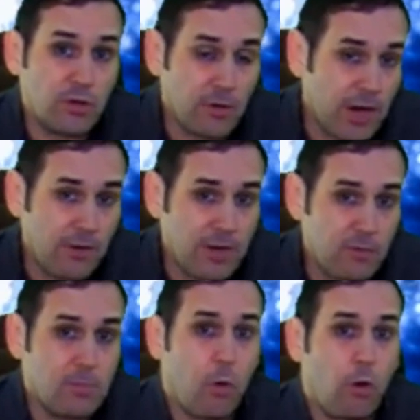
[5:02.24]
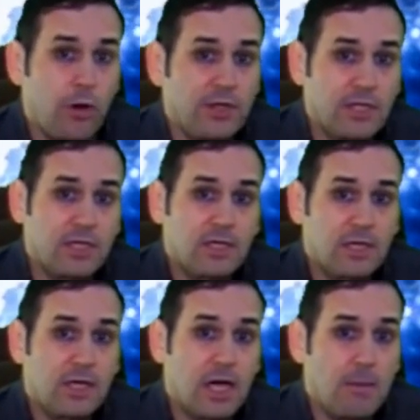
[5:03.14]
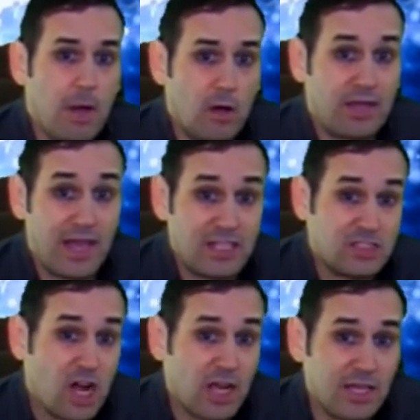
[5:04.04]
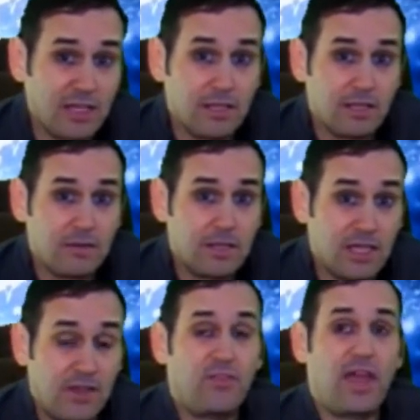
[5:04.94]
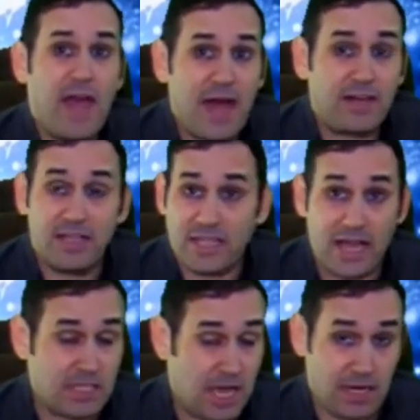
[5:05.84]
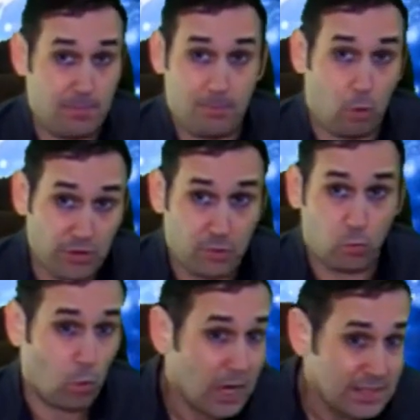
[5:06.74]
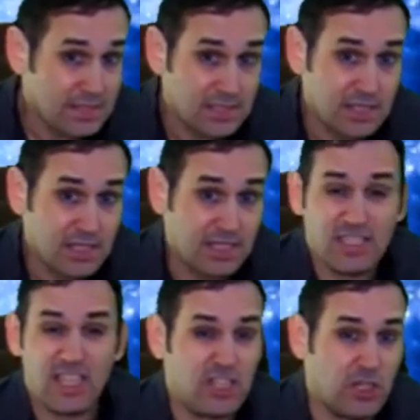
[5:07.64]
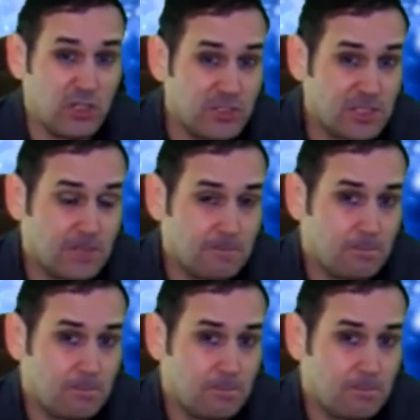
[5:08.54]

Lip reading: in your area report about gang stalking? And if they had, had it been more than once in 10 years?